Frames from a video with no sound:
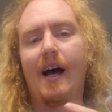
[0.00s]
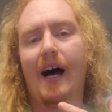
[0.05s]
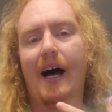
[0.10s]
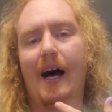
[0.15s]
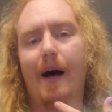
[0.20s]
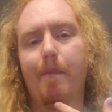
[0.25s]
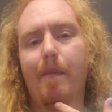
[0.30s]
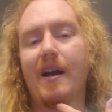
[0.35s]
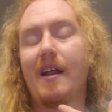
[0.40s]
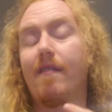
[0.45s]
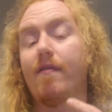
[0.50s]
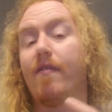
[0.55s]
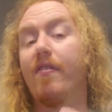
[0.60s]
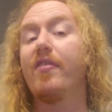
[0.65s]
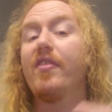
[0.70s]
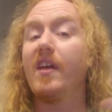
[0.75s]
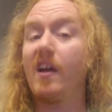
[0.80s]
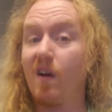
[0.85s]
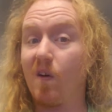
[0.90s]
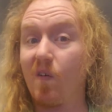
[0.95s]
But in
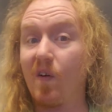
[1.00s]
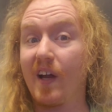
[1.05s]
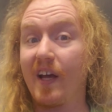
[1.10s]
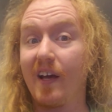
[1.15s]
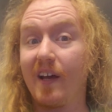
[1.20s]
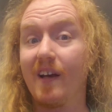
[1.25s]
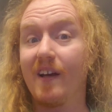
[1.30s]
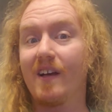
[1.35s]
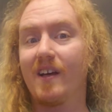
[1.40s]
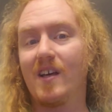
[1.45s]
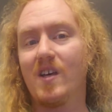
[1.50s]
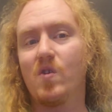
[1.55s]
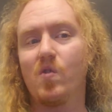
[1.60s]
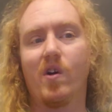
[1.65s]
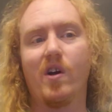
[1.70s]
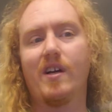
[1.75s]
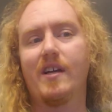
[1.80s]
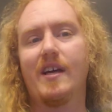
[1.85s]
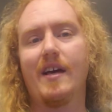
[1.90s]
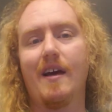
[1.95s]
theory, you
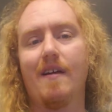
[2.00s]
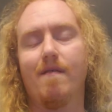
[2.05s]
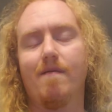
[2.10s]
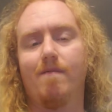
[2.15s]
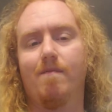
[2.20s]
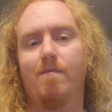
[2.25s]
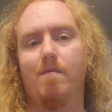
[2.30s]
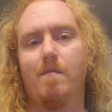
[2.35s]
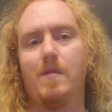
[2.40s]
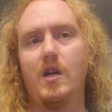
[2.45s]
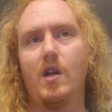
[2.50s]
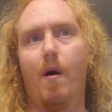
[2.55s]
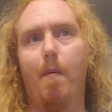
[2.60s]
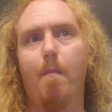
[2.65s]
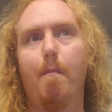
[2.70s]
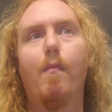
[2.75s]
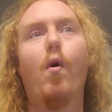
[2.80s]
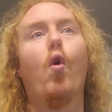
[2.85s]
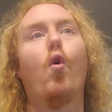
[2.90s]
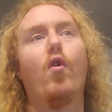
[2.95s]
could get,
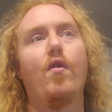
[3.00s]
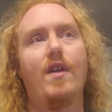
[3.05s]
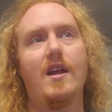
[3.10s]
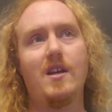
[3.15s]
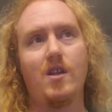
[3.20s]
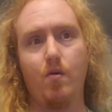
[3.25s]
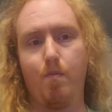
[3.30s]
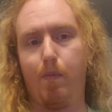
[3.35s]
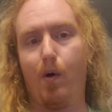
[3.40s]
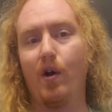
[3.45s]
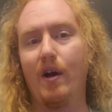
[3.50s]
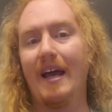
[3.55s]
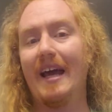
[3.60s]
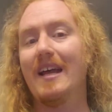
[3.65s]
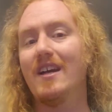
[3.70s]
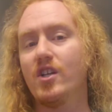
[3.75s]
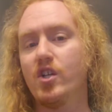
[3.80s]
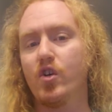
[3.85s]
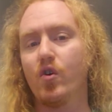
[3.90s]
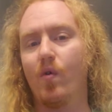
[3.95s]
more than you put
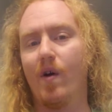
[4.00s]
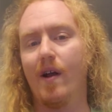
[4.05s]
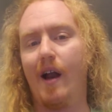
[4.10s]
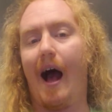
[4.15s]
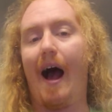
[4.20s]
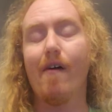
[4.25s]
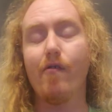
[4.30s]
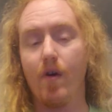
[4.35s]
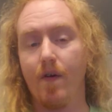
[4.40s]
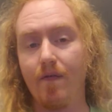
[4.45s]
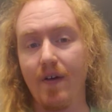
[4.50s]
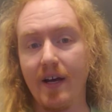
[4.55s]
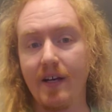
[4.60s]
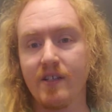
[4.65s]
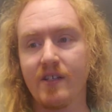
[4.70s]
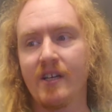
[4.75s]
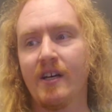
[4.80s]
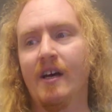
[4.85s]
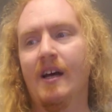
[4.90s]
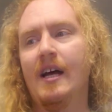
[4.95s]
into it out of
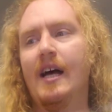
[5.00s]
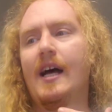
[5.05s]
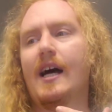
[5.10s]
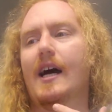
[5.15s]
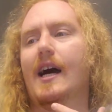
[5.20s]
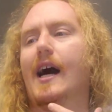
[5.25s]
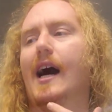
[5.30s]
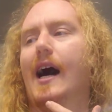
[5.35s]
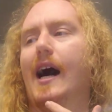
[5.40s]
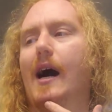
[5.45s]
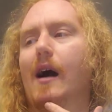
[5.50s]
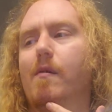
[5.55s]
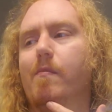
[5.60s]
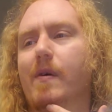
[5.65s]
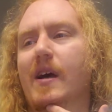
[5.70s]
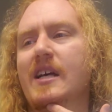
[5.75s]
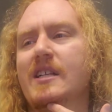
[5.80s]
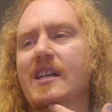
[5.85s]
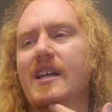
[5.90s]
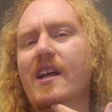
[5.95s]
it.
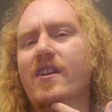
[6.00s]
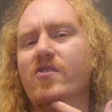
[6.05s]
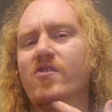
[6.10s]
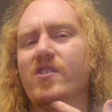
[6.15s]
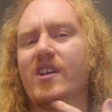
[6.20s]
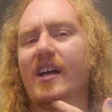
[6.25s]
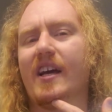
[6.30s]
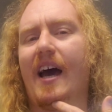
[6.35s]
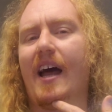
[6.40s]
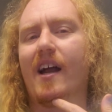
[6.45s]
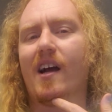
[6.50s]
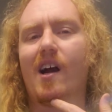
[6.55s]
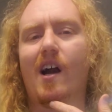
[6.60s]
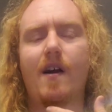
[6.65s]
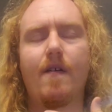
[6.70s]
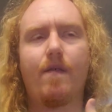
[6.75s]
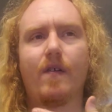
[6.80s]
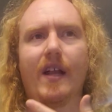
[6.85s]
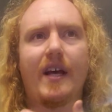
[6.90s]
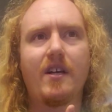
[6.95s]
It's an interesting kind of
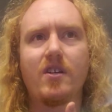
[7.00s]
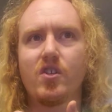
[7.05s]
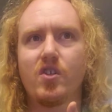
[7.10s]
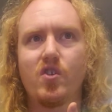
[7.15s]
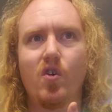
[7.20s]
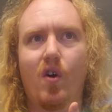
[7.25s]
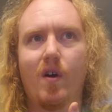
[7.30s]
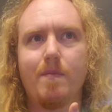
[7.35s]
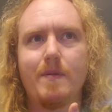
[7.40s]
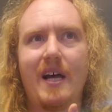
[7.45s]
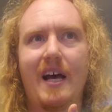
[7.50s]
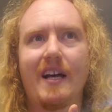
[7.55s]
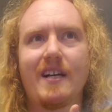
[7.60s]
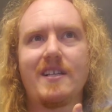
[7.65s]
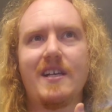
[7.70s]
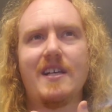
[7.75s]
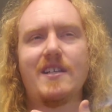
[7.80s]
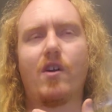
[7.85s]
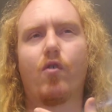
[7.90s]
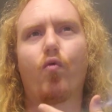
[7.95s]
card for like Storm decks.
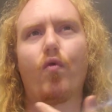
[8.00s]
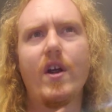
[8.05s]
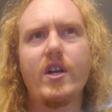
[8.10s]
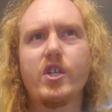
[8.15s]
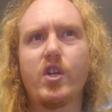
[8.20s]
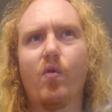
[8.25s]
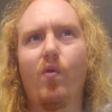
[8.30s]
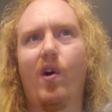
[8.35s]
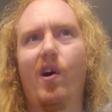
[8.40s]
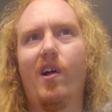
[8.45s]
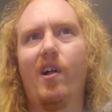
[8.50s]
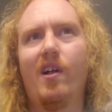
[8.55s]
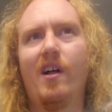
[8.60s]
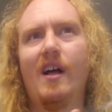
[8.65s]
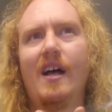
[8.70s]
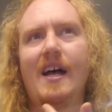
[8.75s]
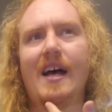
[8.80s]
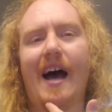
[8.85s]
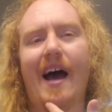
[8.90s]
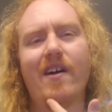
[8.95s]
It's a ritual.
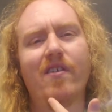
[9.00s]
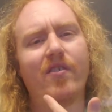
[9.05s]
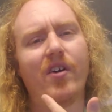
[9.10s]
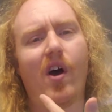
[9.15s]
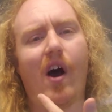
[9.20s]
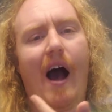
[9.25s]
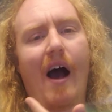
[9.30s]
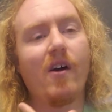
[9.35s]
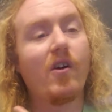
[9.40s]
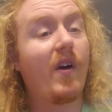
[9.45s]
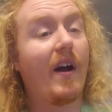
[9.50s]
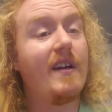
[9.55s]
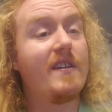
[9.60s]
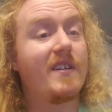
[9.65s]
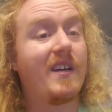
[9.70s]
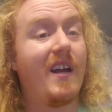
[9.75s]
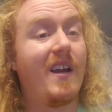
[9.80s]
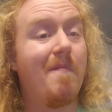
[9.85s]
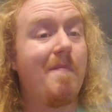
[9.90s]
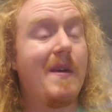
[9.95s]
I don't know how great it's
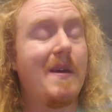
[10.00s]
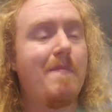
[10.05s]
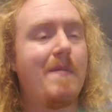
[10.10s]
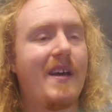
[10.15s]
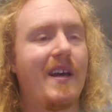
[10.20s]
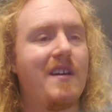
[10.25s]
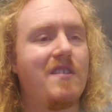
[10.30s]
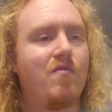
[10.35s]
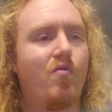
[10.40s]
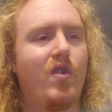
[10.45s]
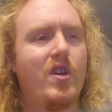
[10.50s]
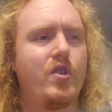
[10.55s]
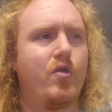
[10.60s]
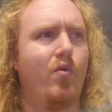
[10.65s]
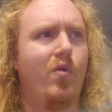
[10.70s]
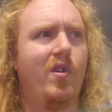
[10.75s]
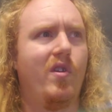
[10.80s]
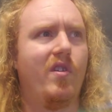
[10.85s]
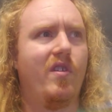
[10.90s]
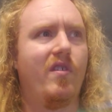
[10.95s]
going to be because
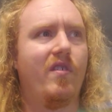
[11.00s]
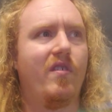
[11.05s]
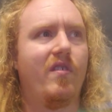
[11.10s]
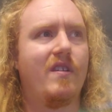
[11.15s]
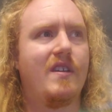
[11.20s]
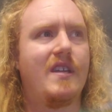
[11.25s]
ritual